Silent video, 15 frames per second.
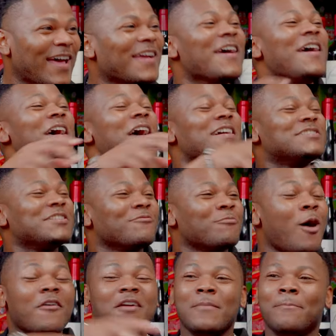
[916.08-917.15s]
like, and to
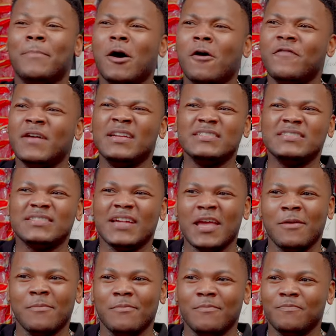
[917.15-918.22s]
walking both in the
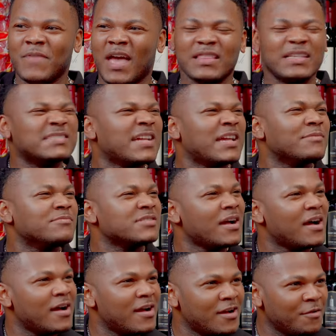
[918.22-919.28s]
same at the same
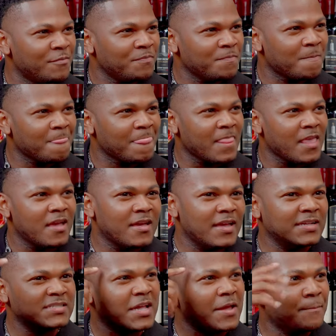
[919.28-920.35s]
time mm.
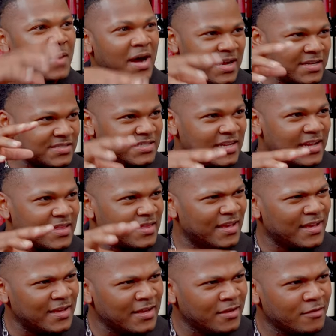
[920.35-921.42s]
is a mindset mm-hmm.
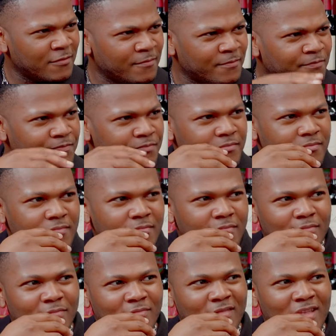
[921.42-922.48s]
thing
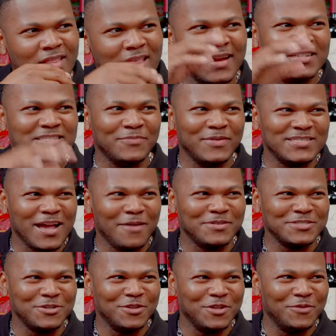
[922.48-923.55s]
that needs to be tapped
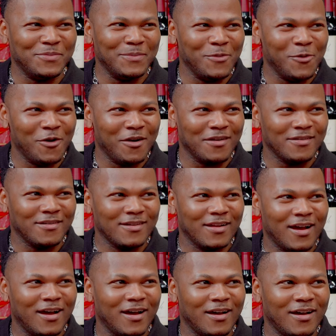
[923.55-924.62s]
into a little bit more. You,
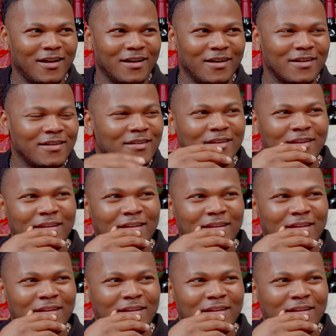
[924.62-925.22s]
uh, it's very